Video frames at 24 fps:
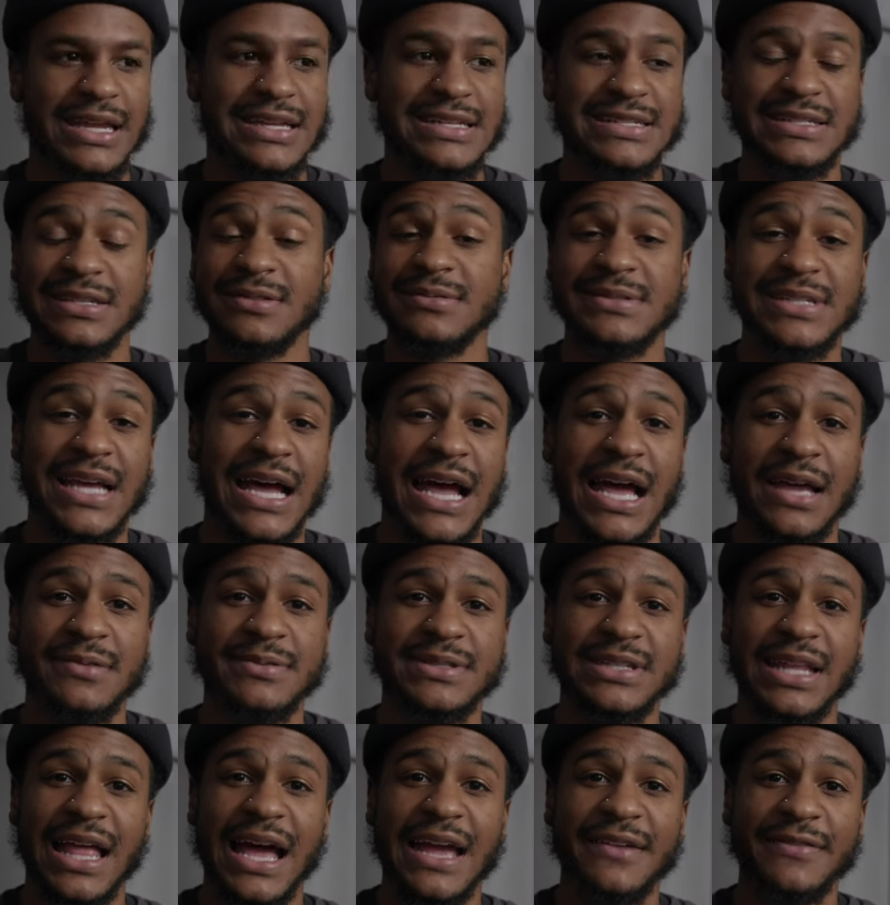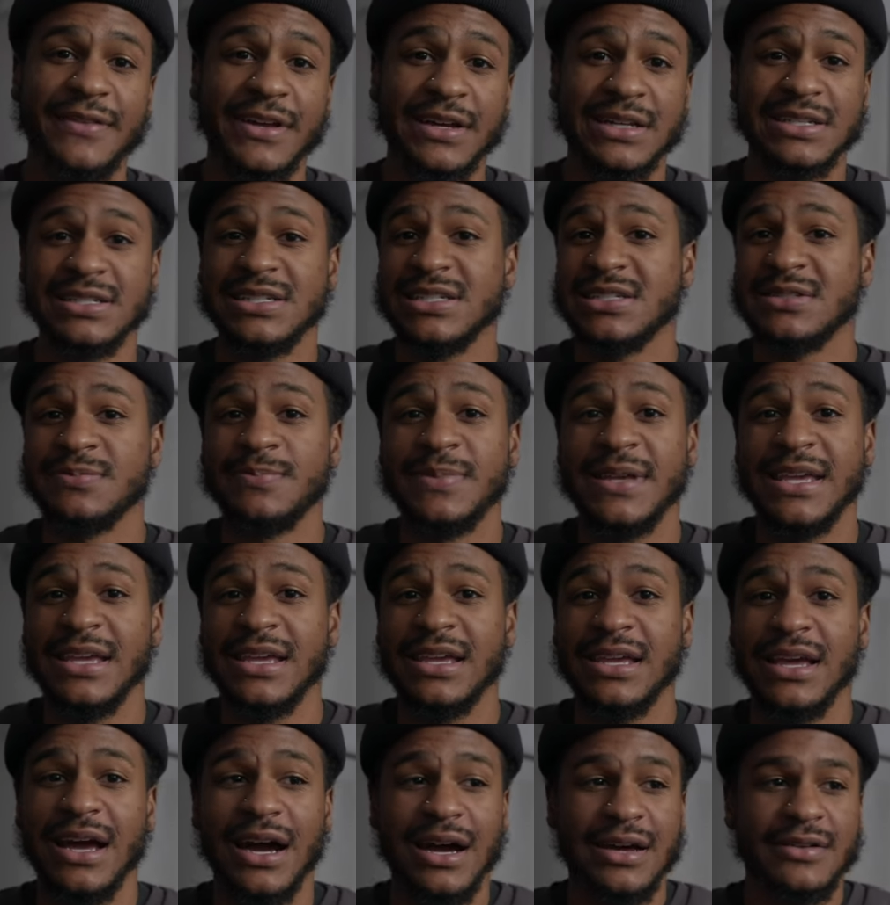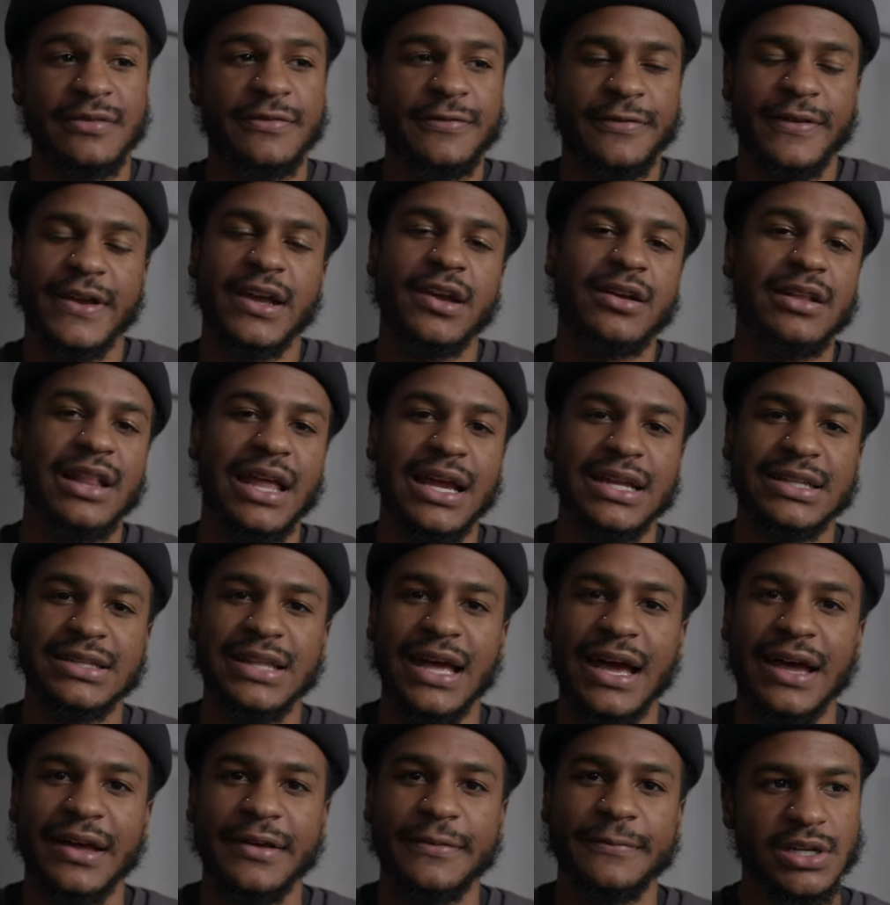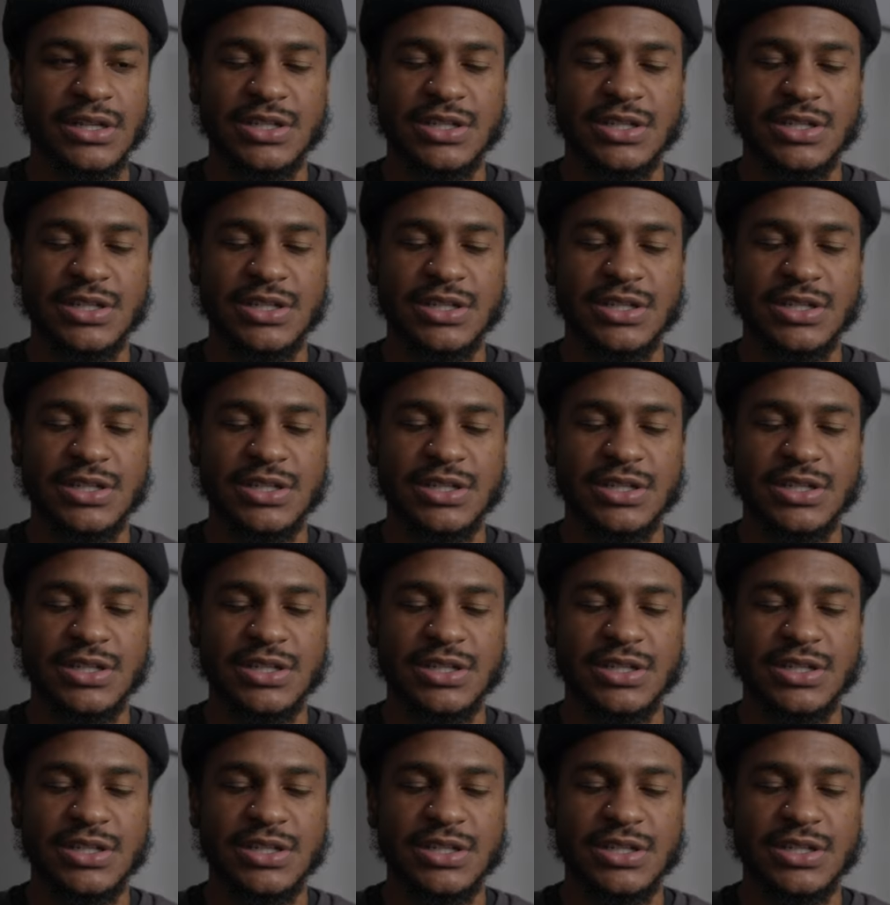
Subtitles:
And sometimes life could just be unfair like that.